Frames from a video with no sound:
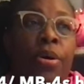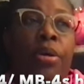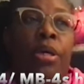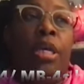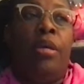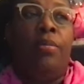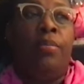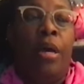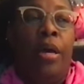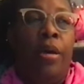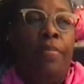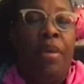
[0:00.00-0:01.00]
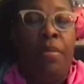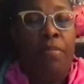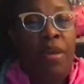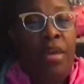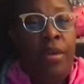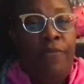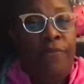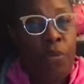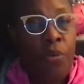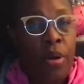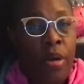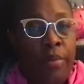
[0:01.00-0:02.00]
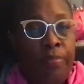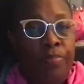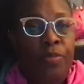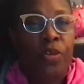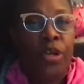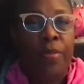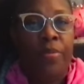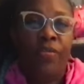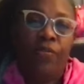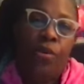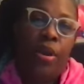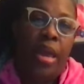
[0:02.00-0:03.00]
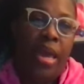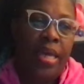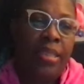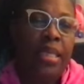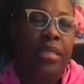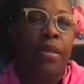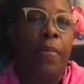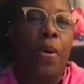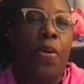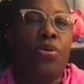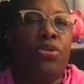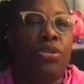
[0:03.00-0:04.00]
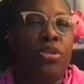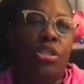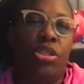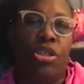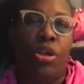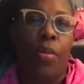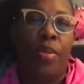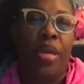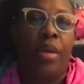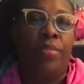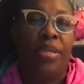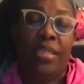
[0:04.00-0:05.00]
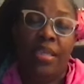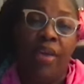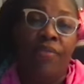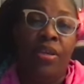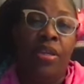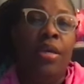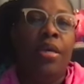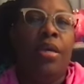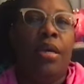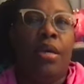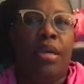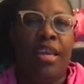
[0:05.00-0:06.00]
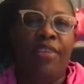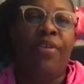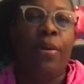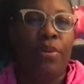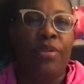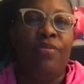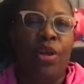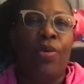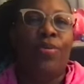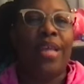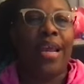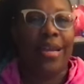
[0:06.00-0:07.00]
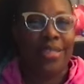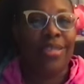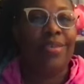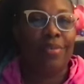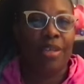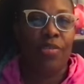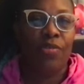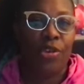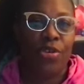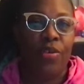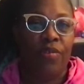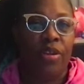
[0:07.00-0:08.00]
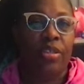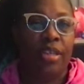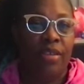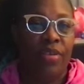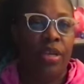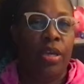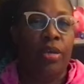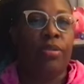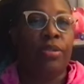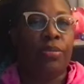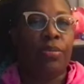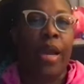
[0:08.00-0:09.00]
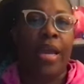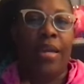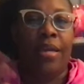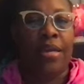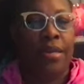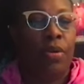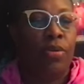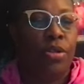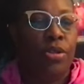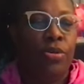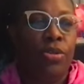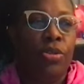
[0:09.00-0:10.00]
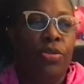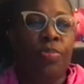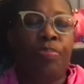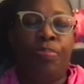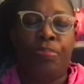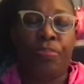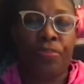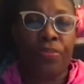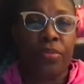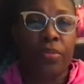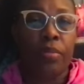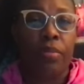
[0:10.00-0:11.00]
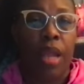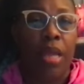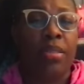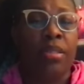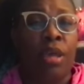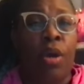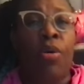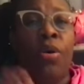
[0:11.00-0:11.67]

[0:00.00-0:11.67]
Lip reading: MB4 or MB4S as opposed to the Janome MB7, if I would have known that I should have looked for university videos, right, on YouTube. So